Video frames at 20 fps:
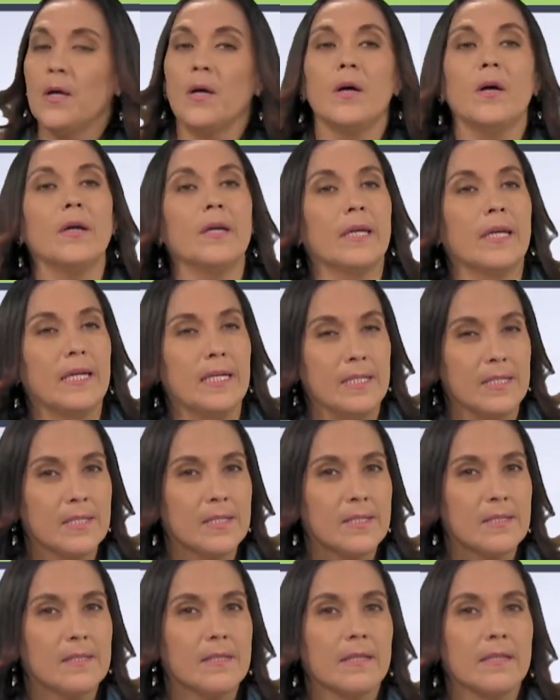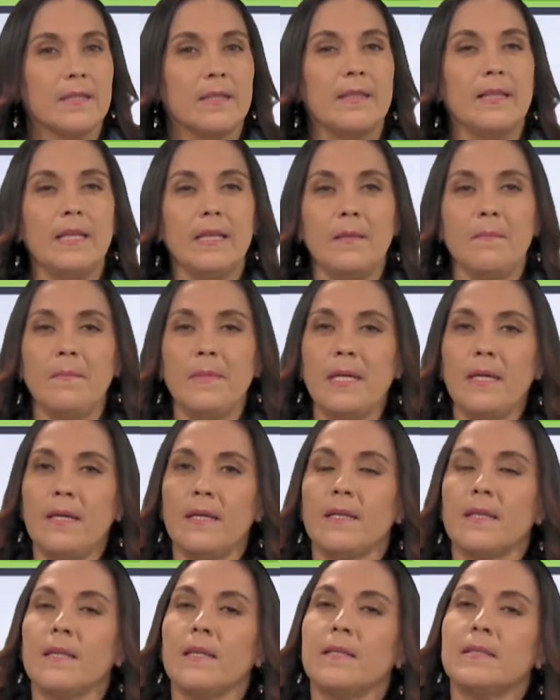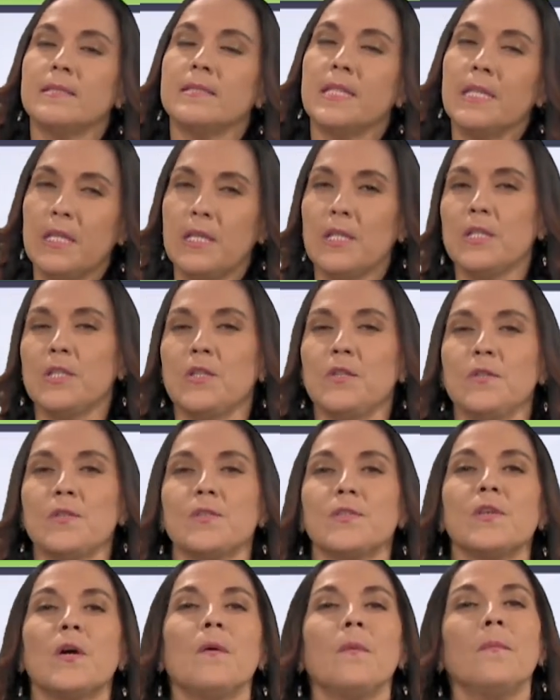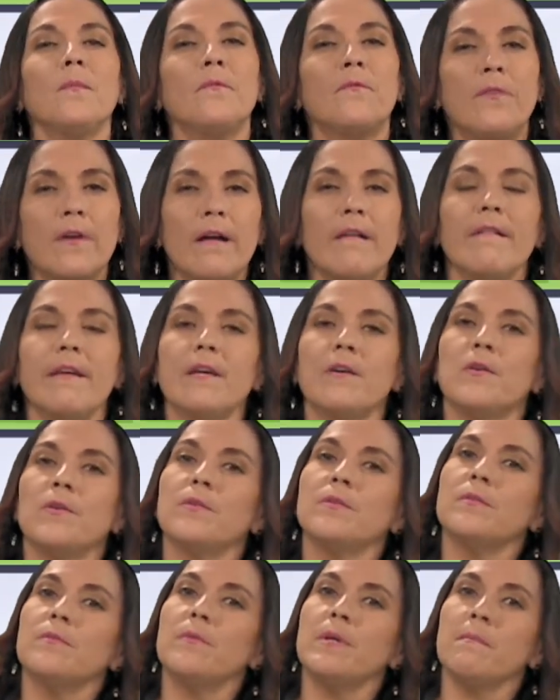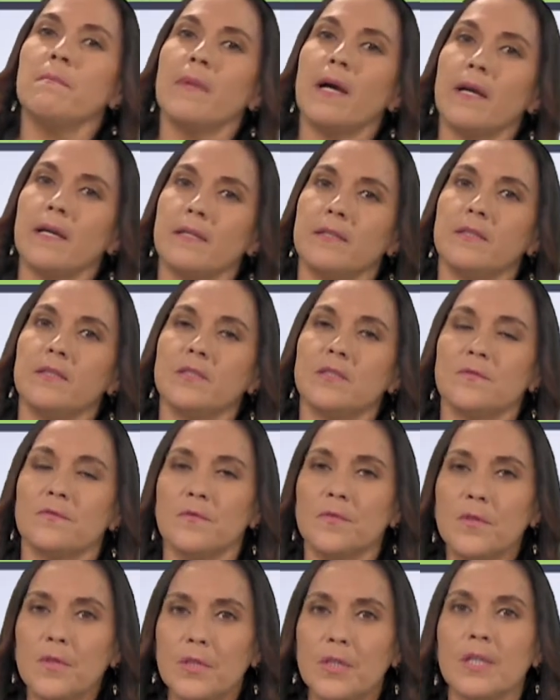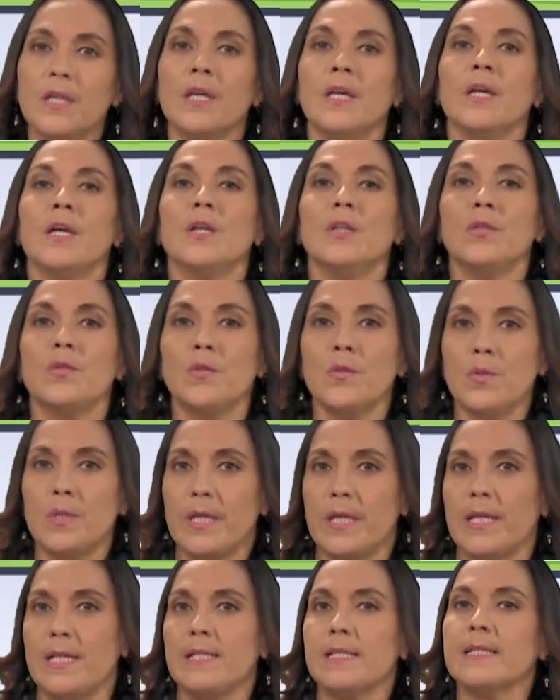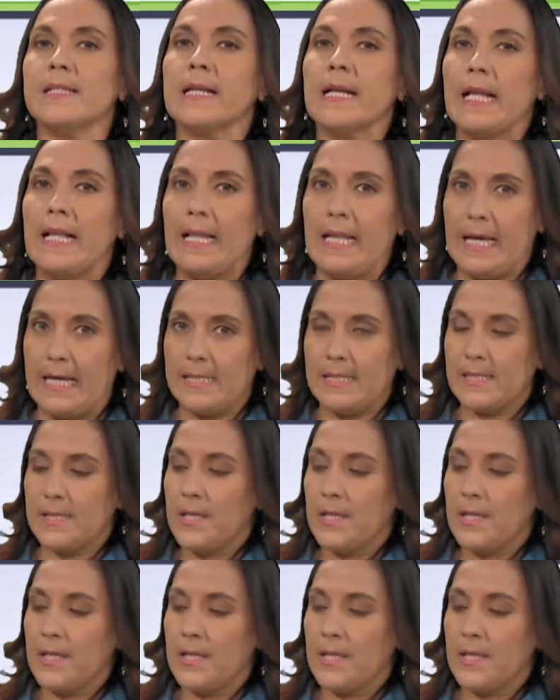Okay, let me tell you some very good reminders for today's class,